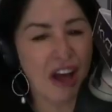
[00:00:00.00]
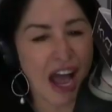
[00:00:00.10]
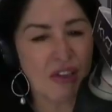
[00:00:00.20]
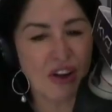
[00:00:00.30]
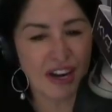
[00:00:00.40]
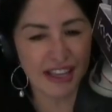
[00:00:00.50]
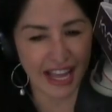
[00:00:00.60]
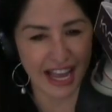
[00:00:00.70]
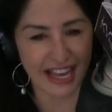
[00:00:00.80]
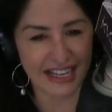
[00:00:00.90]
don't know how long it
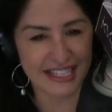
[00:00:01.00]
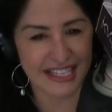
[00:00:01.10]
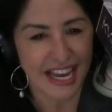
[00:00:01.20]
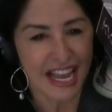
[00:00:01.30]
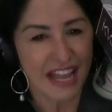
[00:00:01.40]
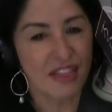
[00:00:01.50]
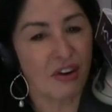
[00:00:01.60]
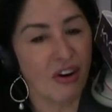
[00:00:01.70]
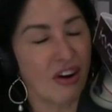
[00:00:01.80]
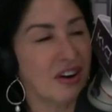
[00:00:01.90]
lasts.
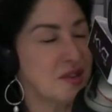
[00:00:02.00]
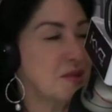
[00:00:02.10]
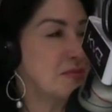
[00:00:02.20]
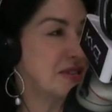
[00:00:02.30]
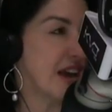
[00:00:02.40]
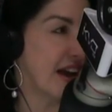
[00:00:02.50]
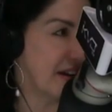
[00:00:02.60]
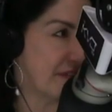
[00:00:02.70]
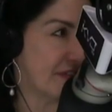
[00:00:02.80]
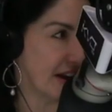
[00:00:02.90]
There are some
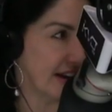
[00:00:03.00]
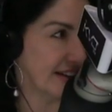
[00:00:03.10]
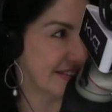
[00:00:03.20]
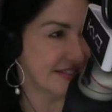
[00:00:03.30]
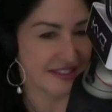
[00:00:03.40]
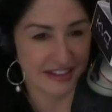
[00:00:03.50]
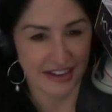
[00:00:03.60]
side effects.